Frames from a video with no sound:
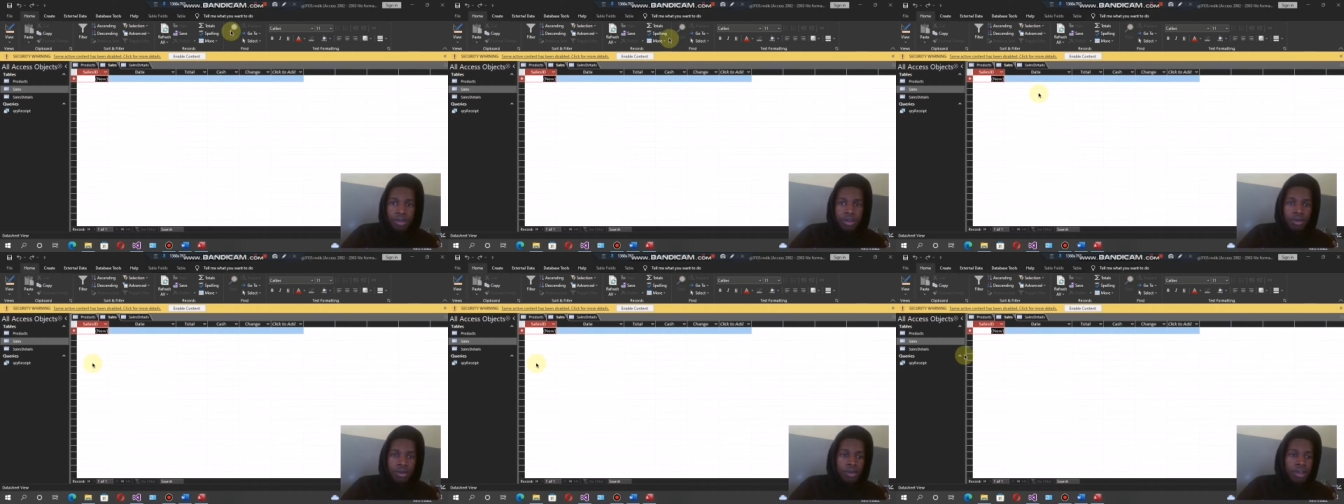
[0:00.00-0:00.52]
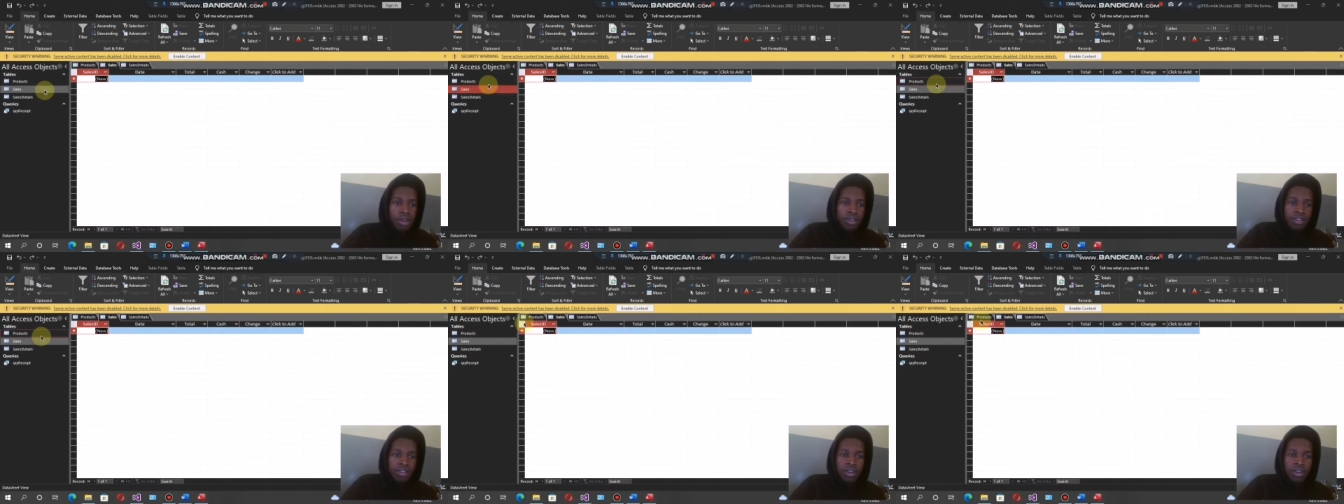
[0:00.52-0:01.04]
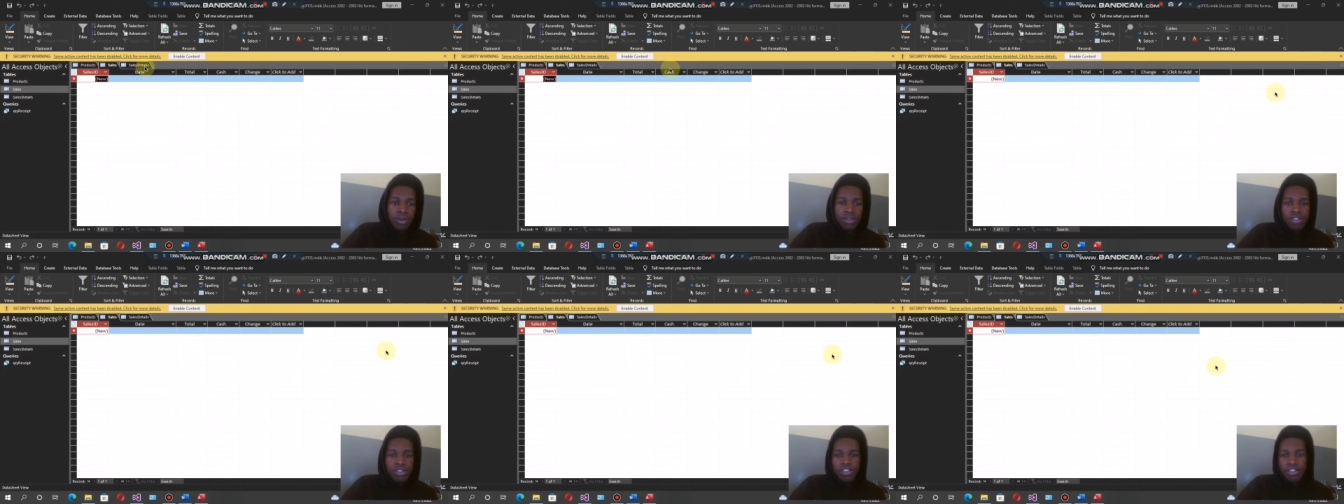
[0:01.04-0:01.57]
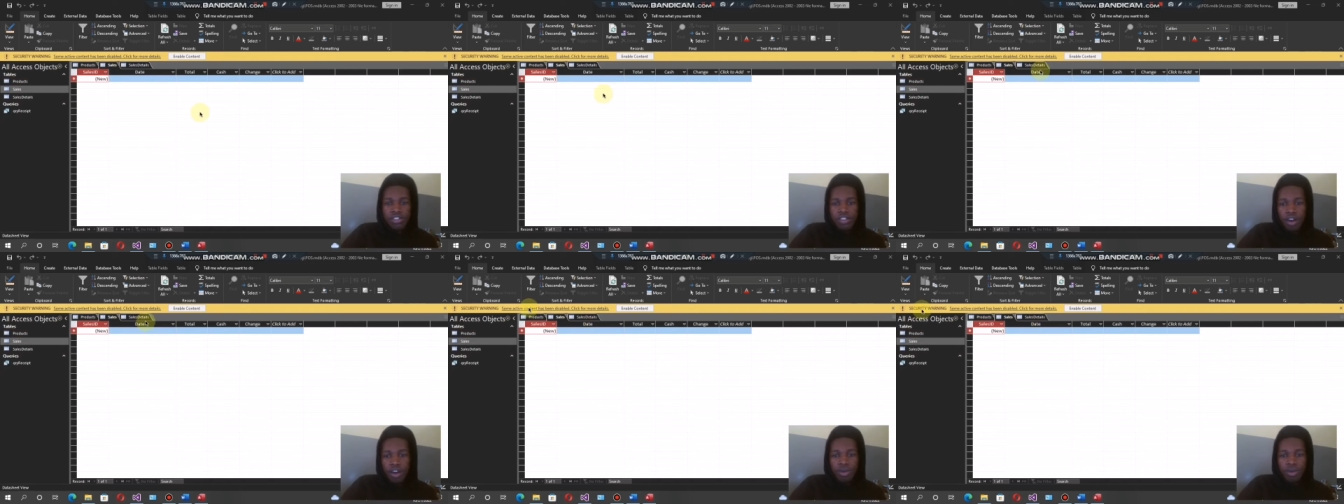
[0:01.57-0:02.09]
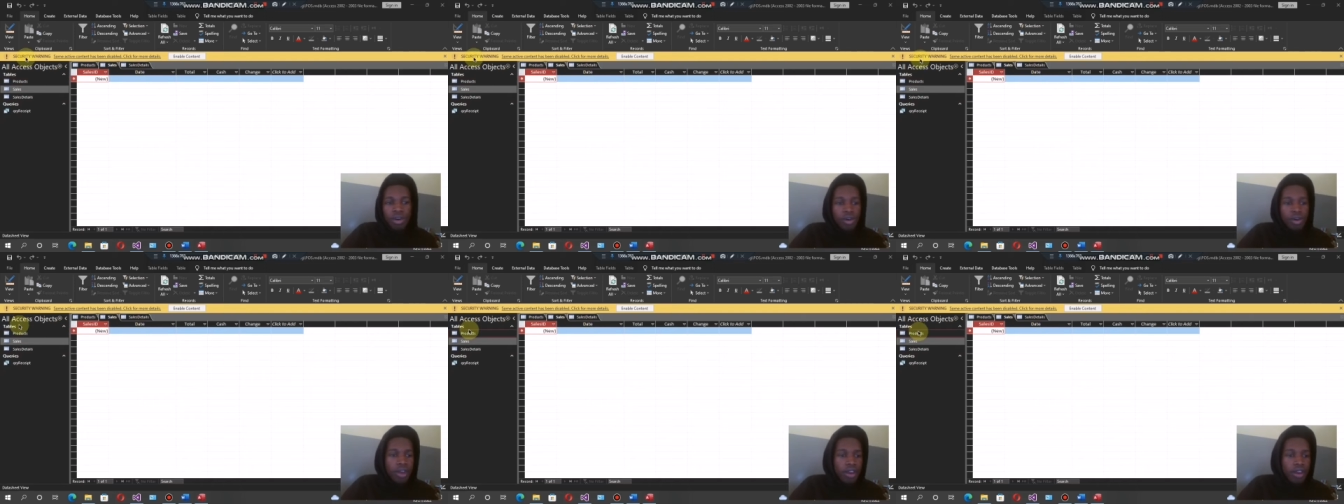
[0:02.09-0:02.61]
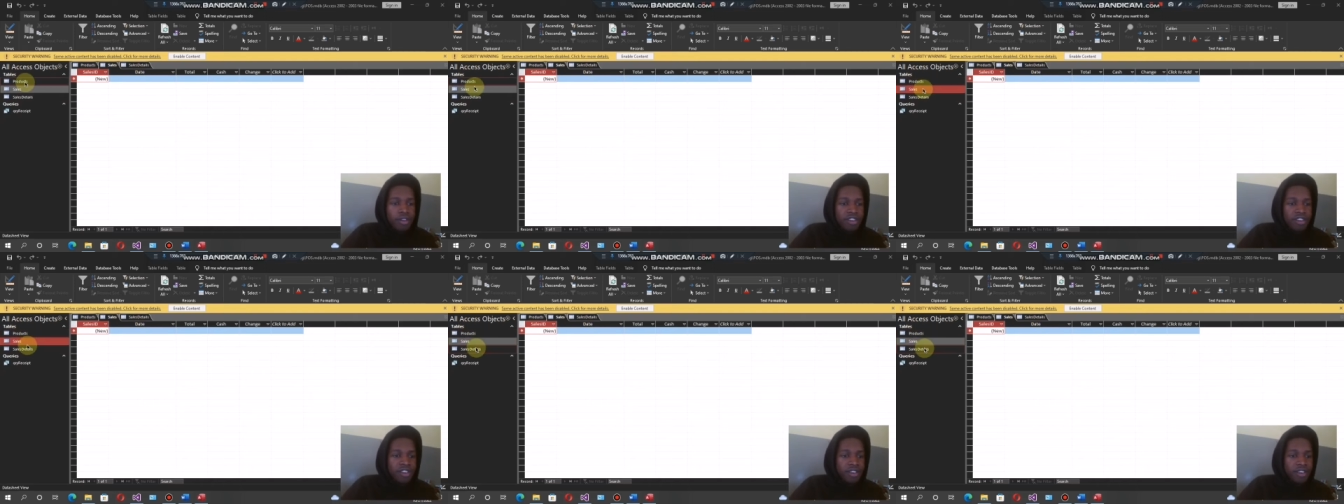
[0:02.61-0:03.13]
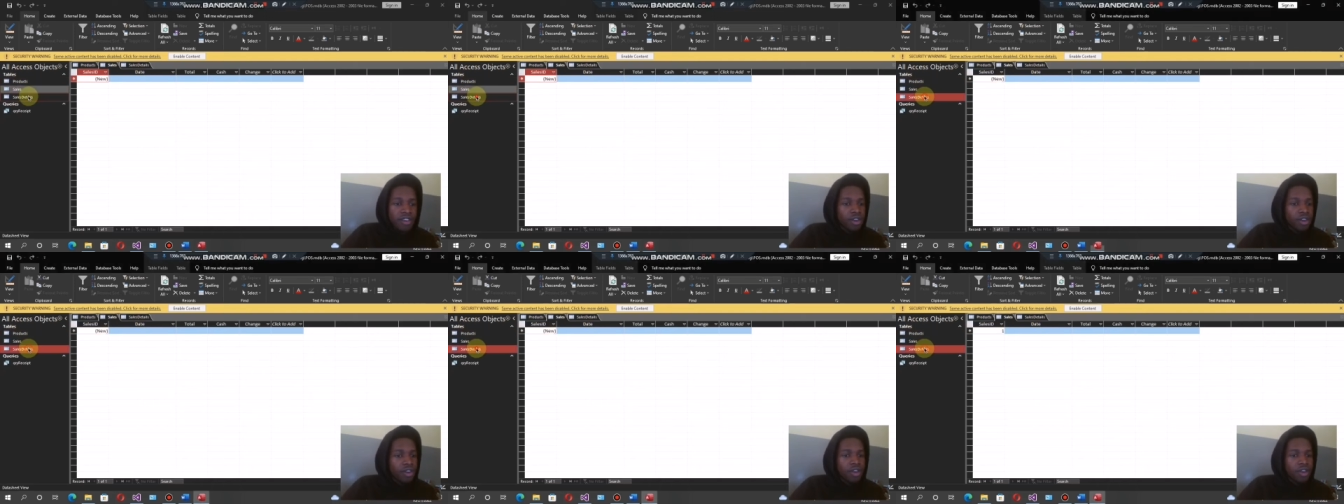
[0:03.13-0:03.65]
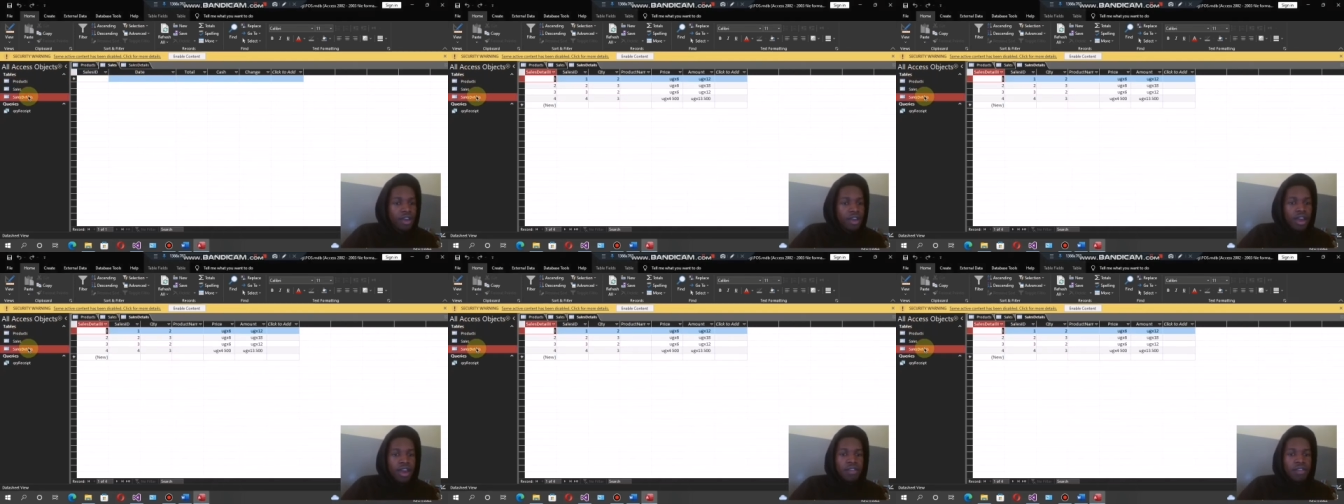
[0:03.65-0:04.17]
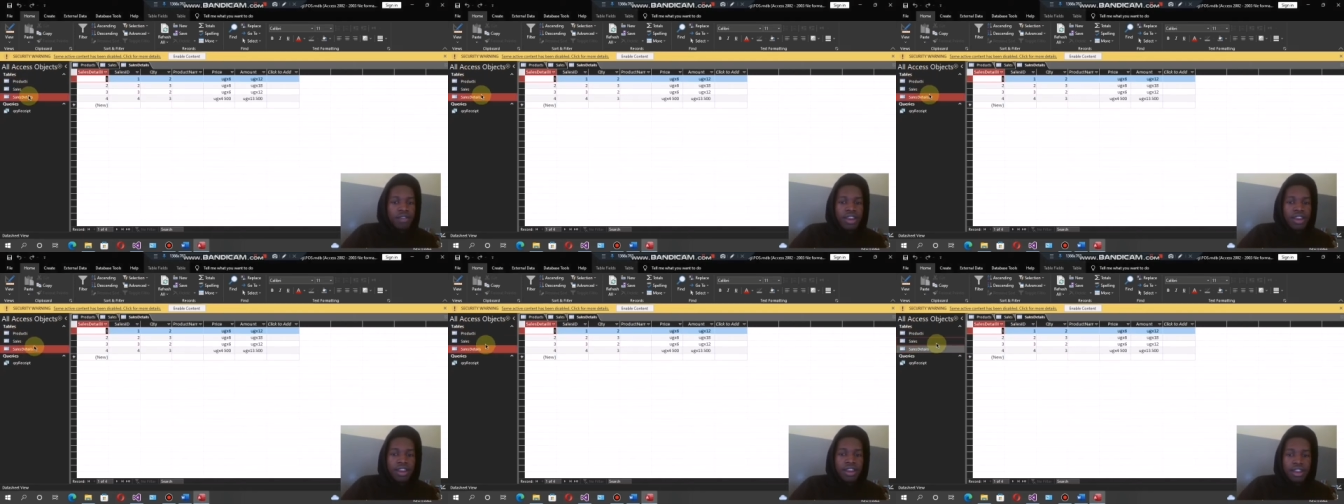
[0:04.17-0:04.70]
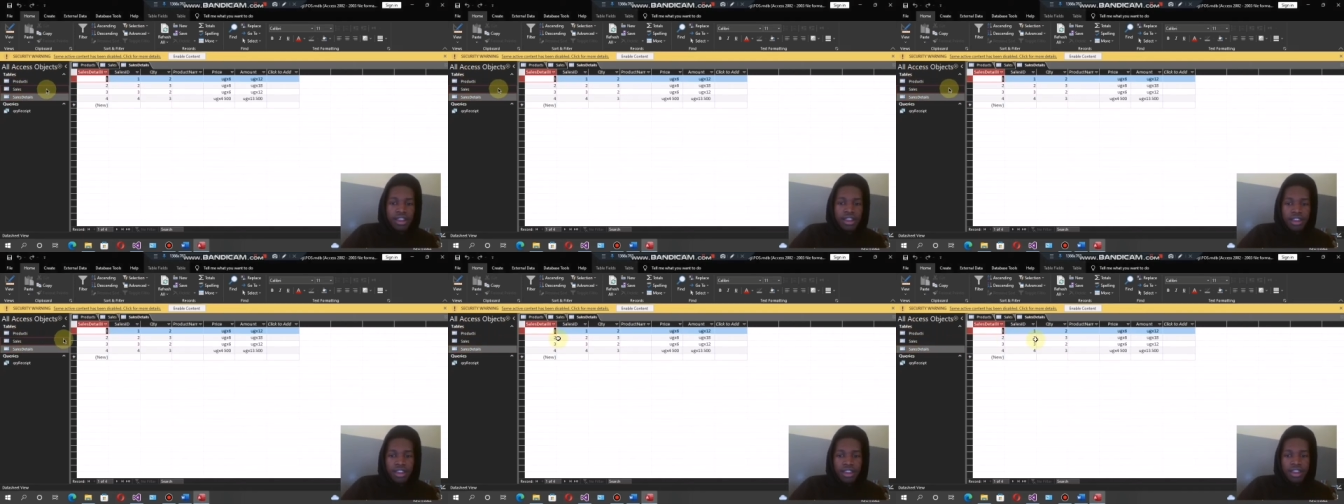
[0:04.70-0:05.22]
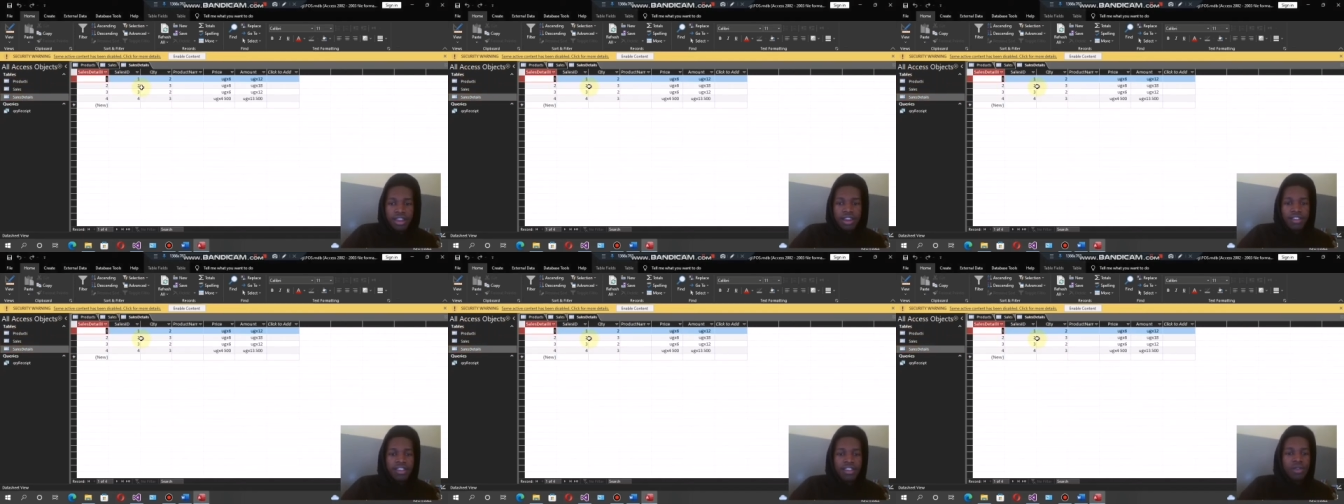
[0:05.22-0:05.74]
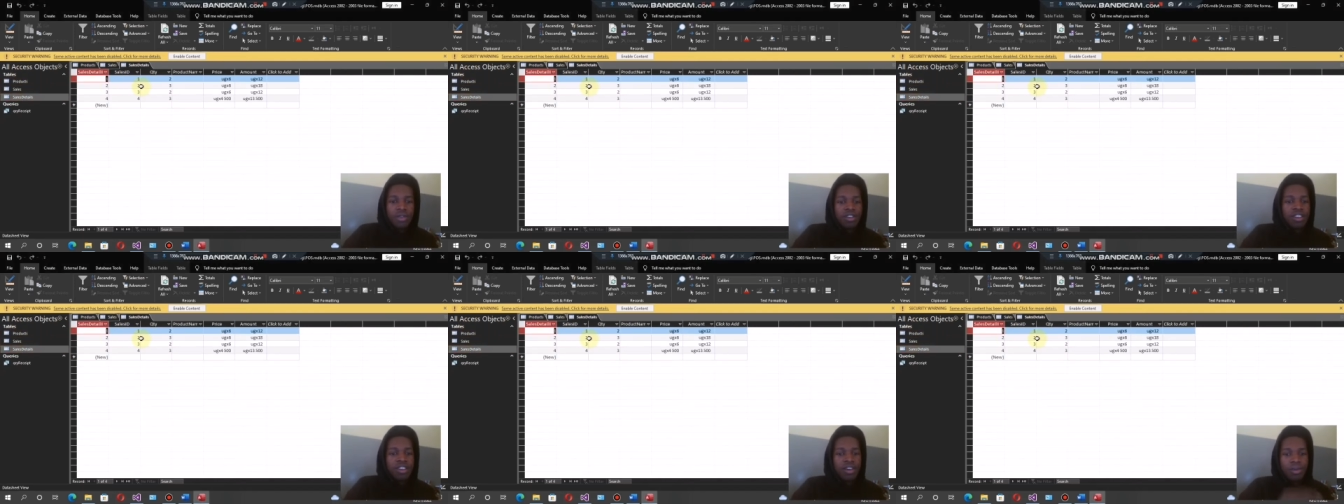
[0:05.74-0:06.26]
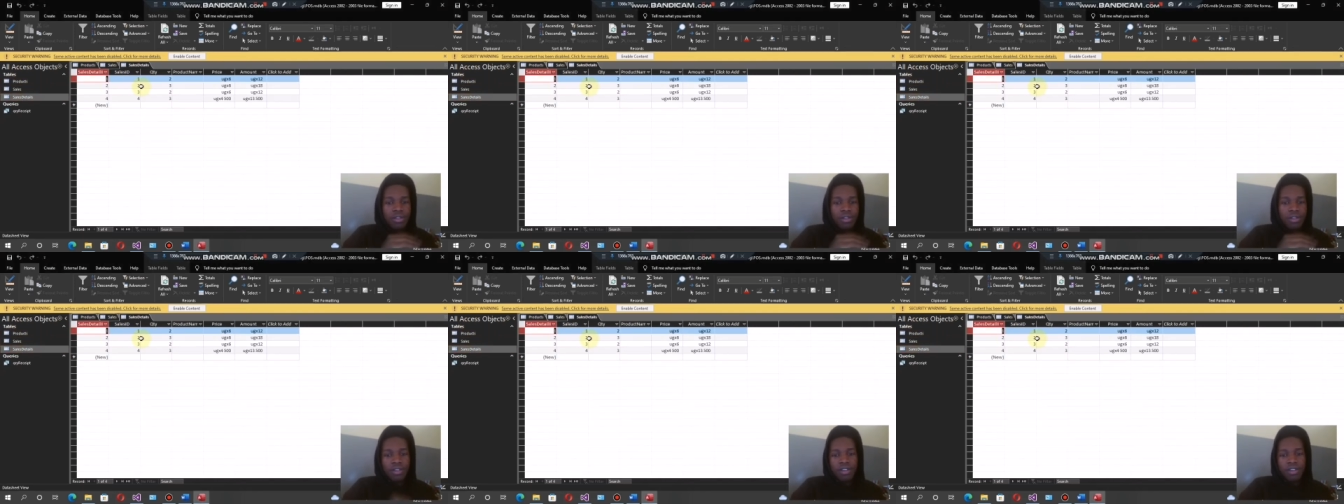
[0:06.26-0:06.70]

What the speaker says: Where the sales are recorded, and finally the sales details.